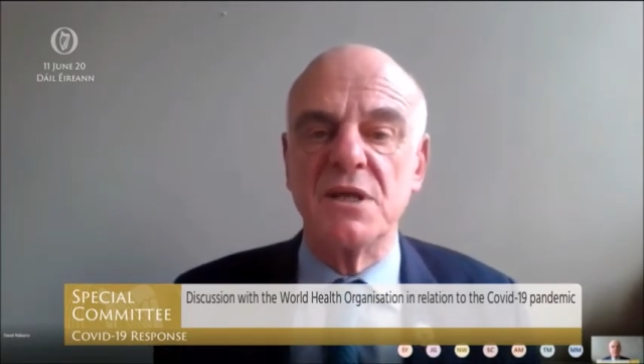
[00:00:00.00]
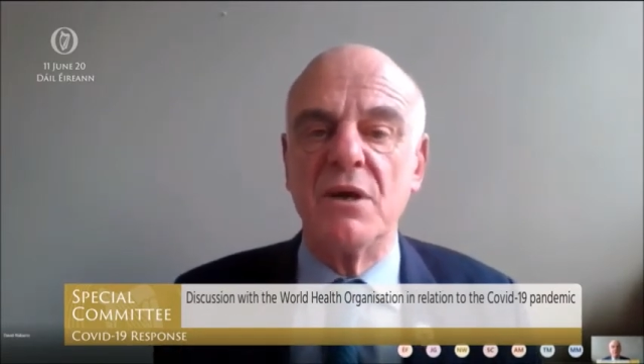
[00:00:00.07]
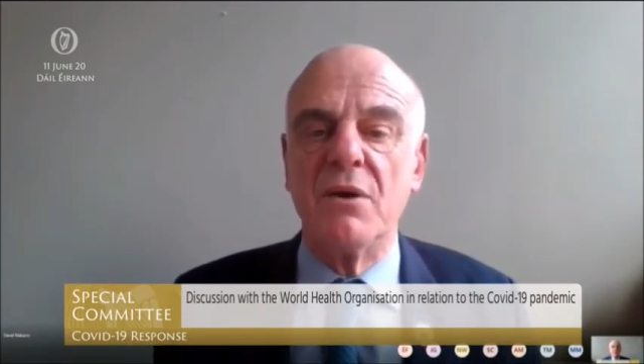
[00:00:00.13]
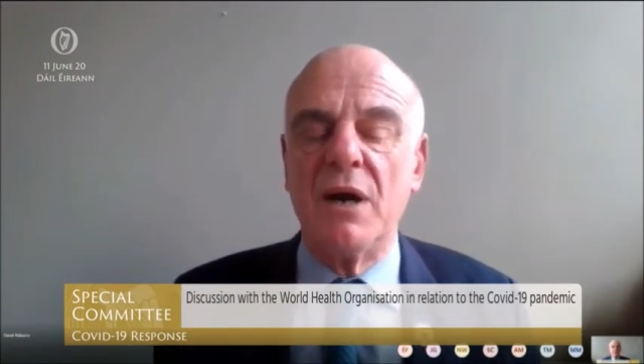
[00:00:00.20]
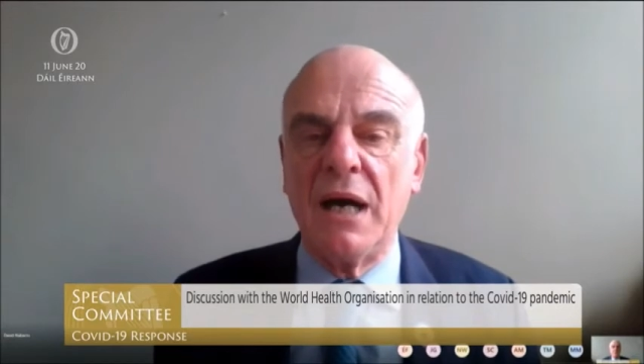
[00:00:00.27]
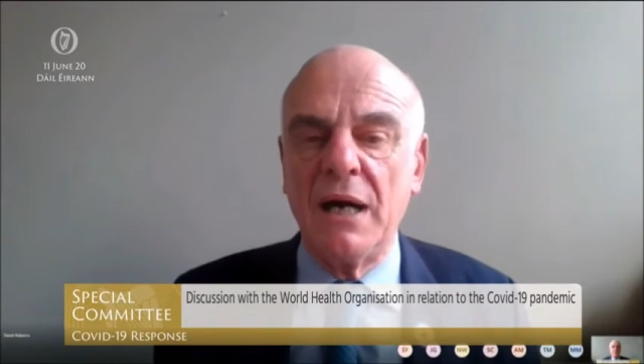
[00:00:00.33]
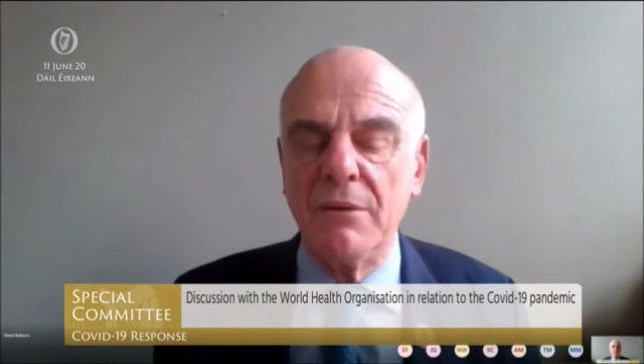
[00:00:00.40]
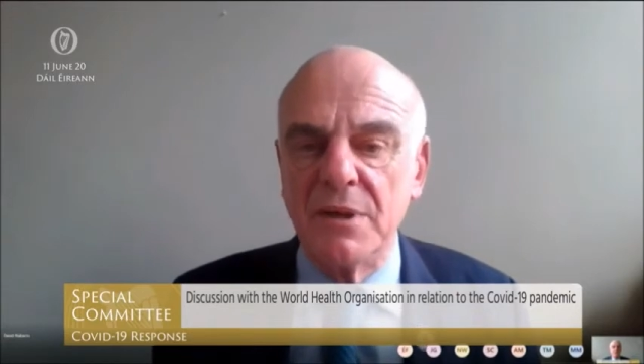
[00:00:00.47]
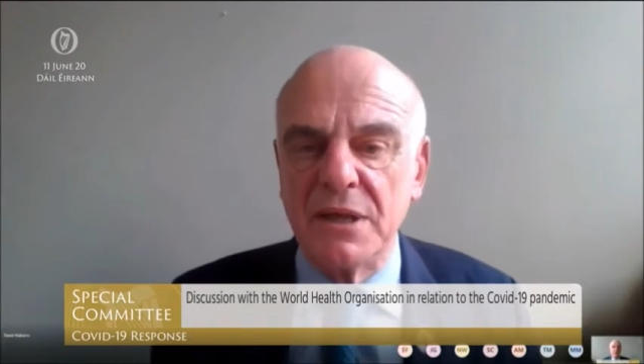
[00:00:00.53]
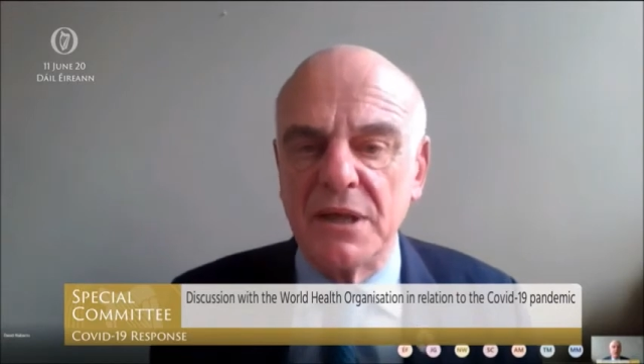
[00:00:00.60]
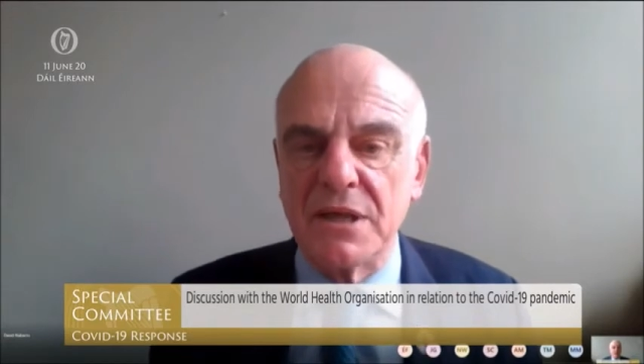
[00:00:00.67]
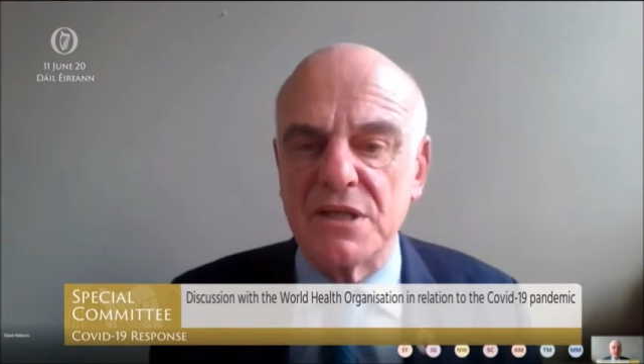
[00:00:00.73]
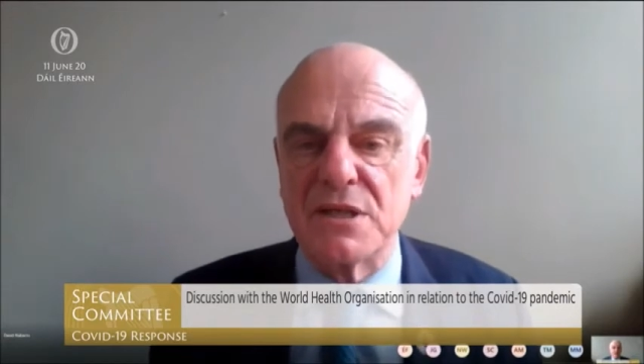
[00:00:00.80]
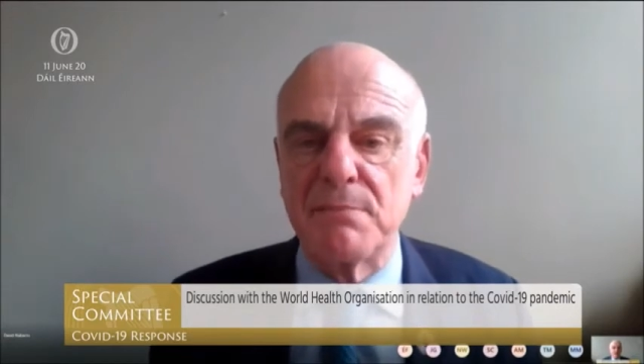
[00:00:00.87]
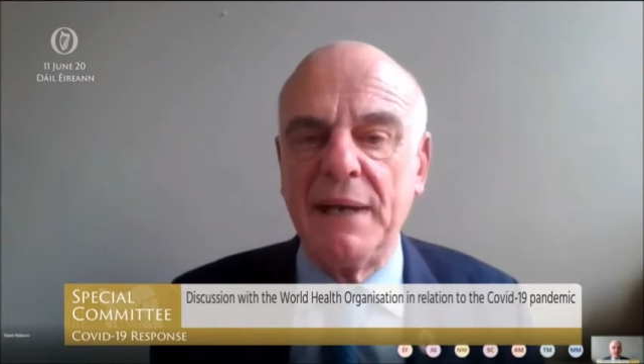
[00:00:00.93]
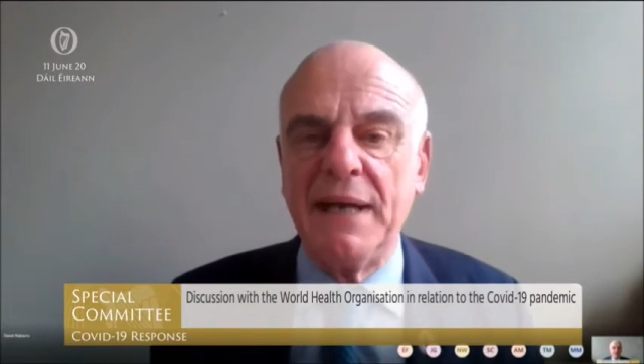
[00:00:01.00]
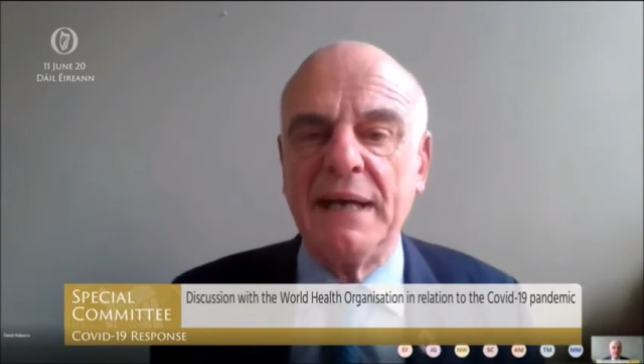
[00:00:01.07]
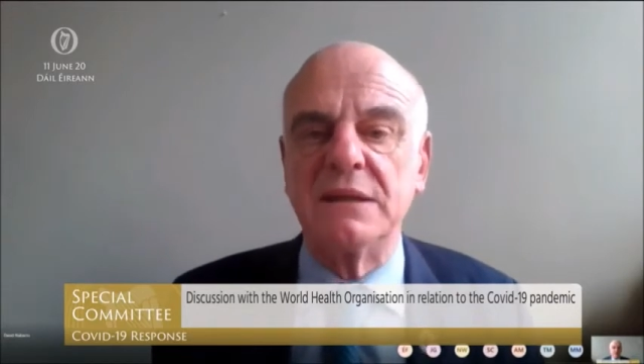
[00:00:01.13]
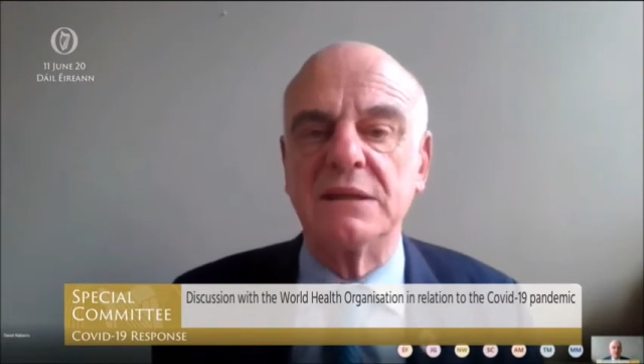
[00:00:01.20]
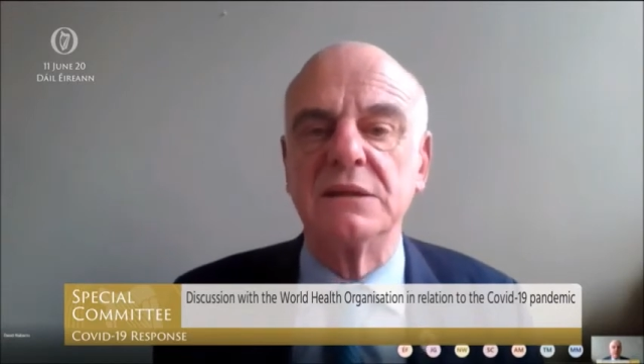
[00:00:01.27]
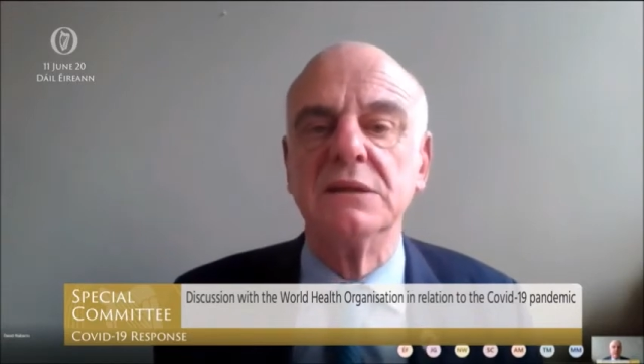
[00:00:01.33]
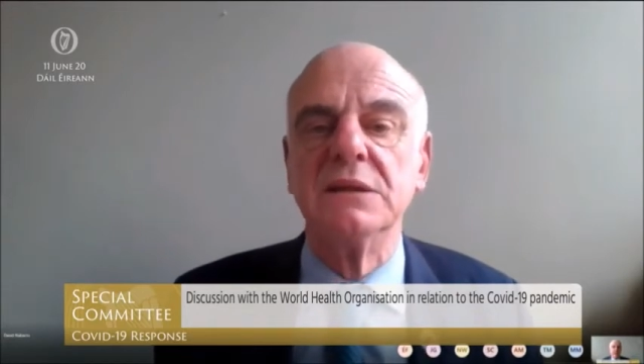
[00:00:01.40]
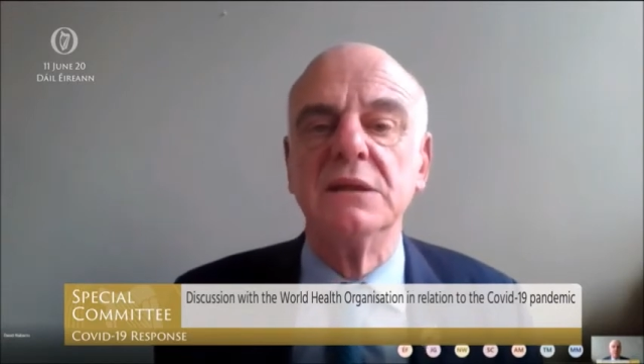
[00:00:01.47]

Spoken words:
So I would expect,